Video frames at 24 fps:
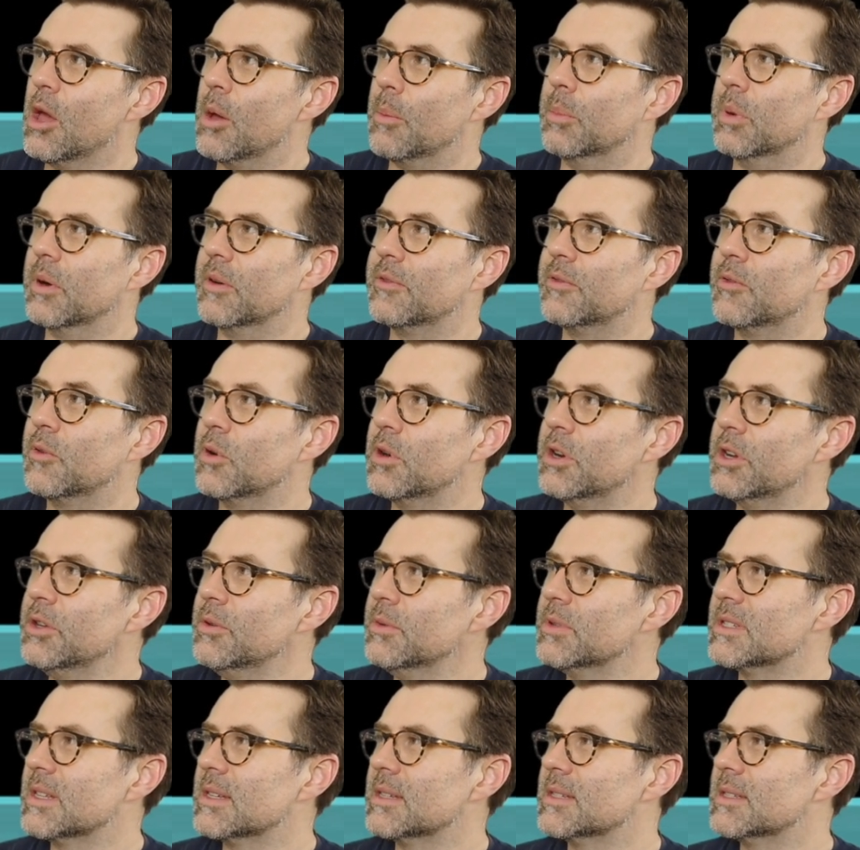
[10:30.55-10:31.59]
Before you
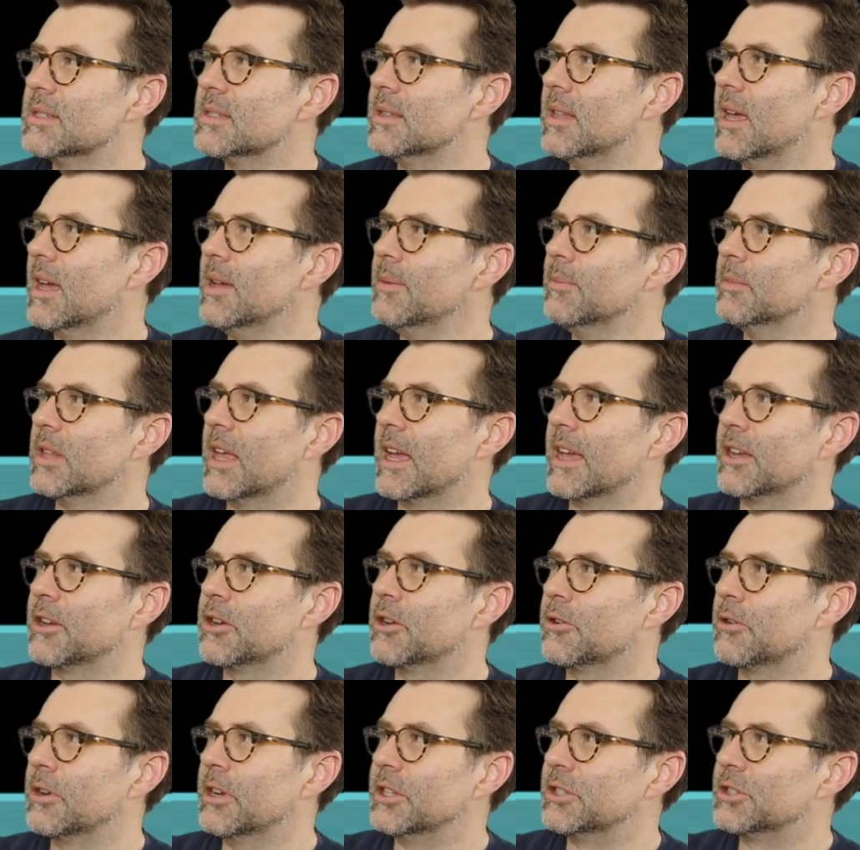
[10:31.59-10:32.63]
is a slime-like
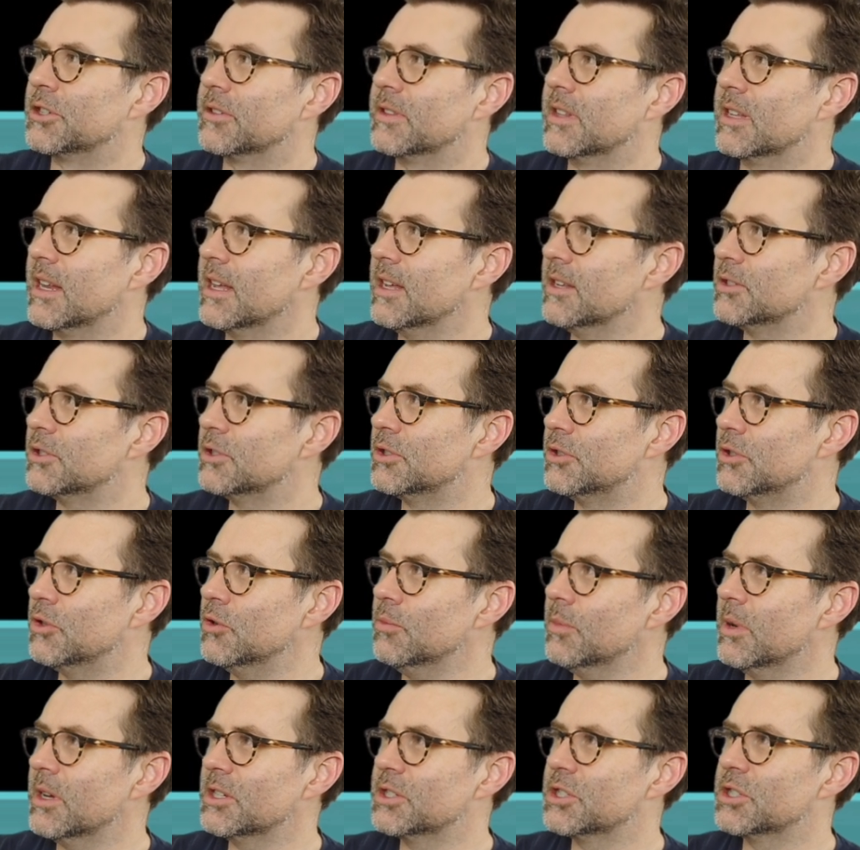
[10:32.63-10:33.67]
creature that ate too
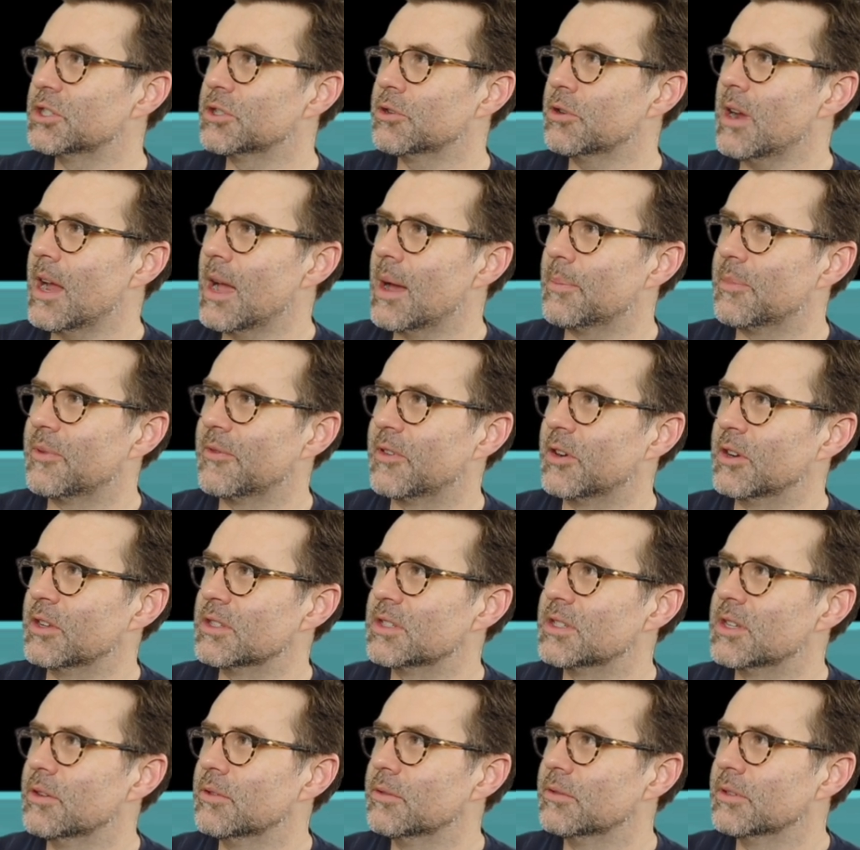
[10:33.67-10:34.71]
much scrap for
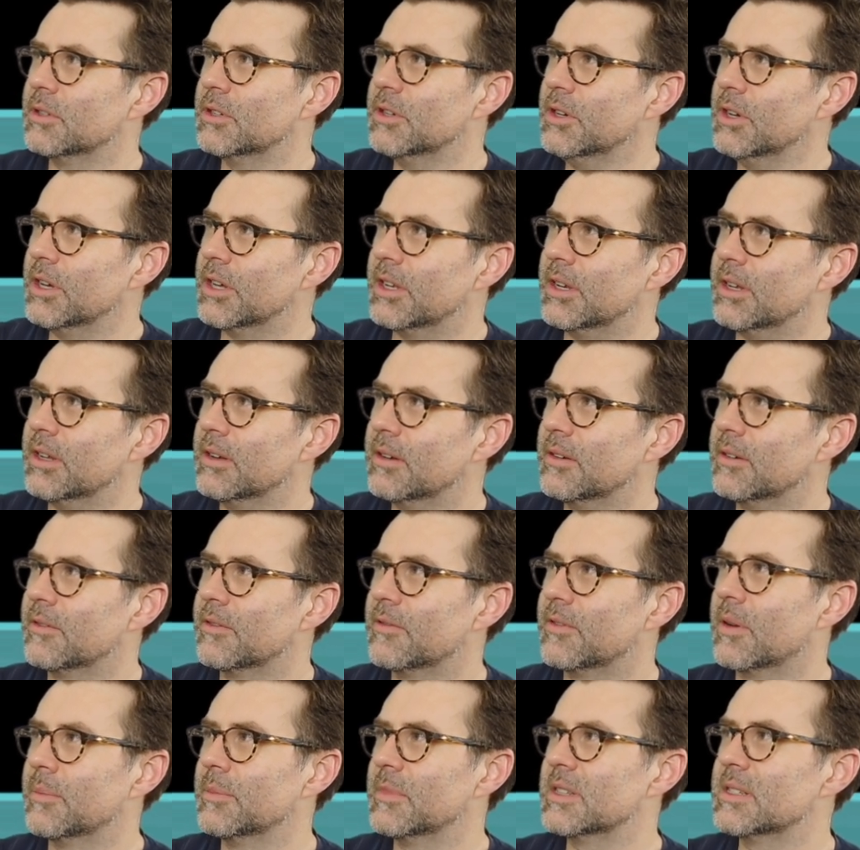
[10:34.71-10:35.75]
its own good.
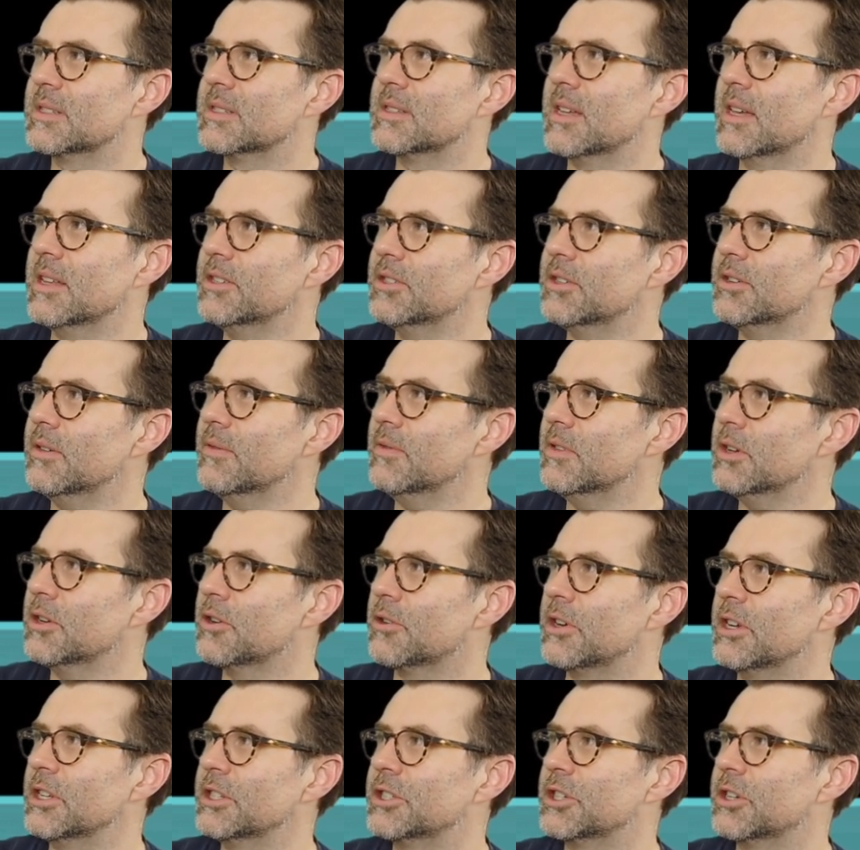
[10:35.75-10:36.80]
From the center of the
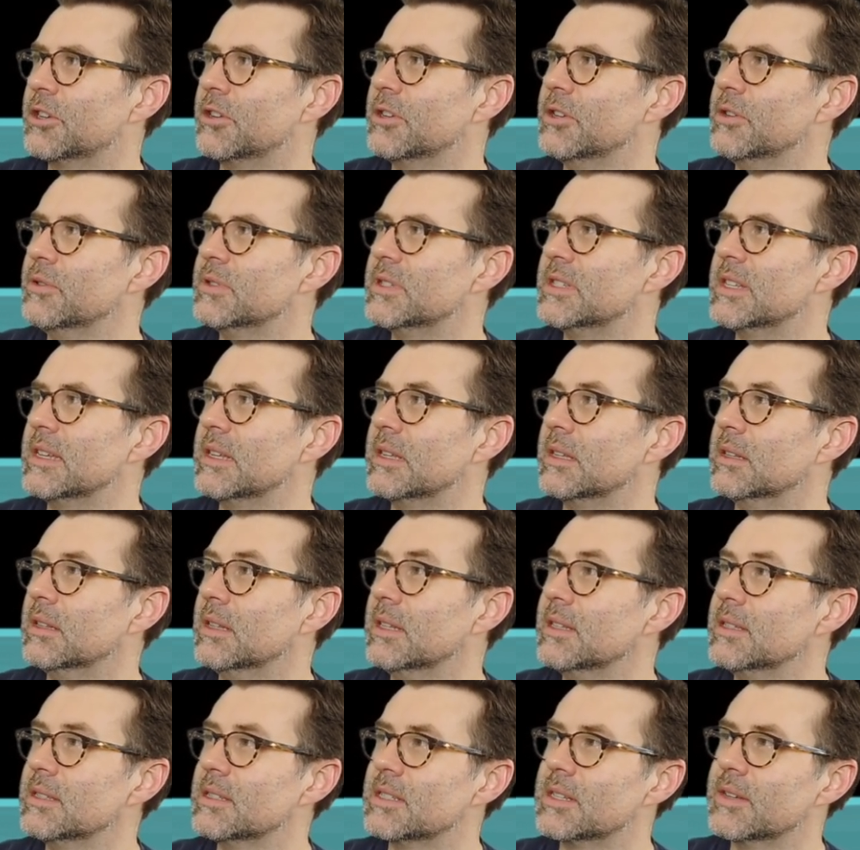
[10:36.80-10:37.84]
creature, you see
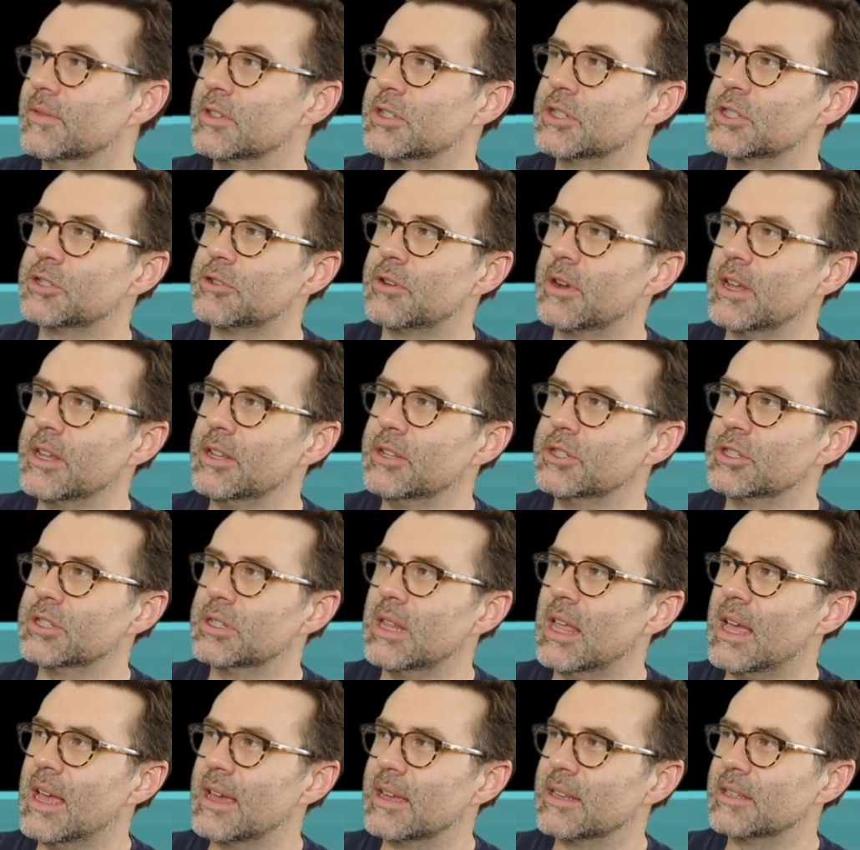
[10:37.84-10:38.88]
glints of a strange
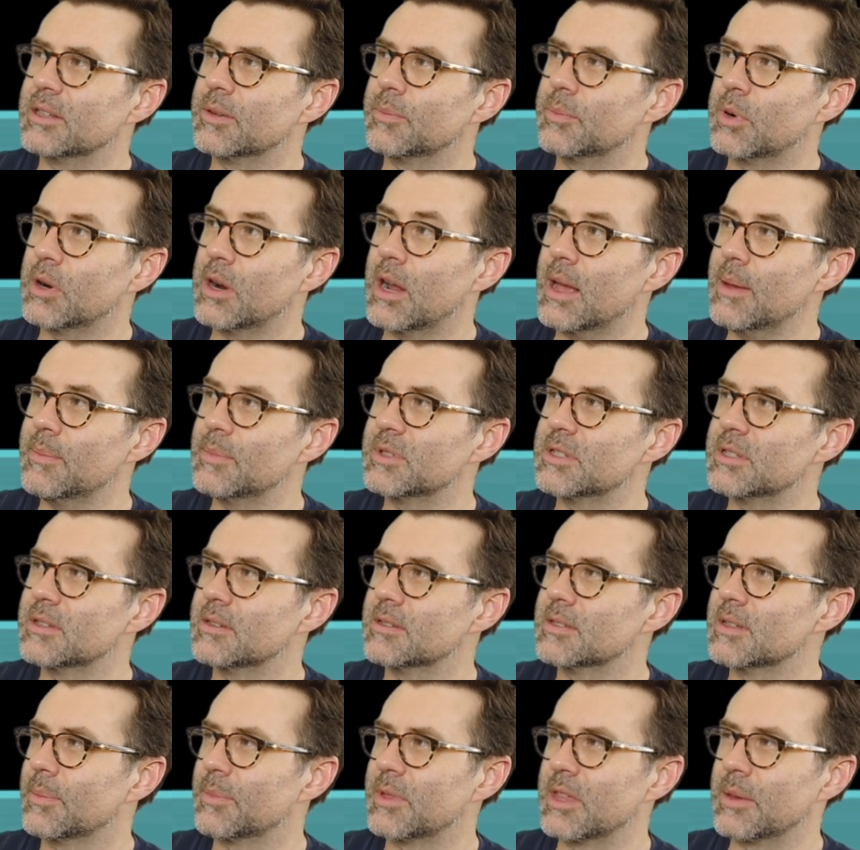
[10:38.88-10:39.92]
light, perhaps
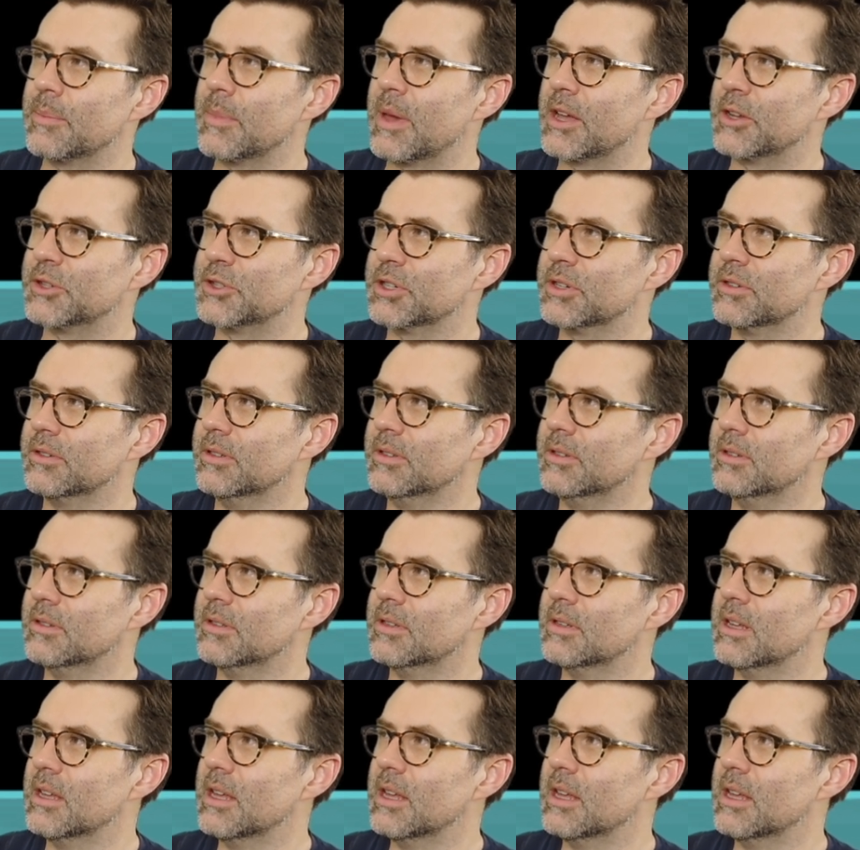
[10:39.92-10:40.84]
something magical.